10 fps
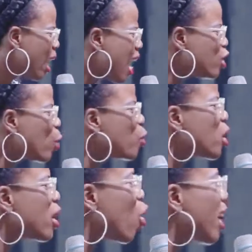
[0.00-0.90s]
And it's not so
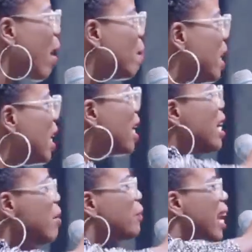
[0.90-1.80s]
that God can be
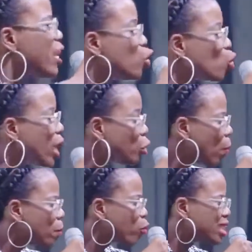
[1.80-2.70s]
lifted, so that you
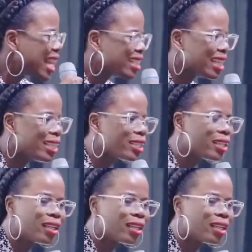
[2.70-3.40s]
can be protected.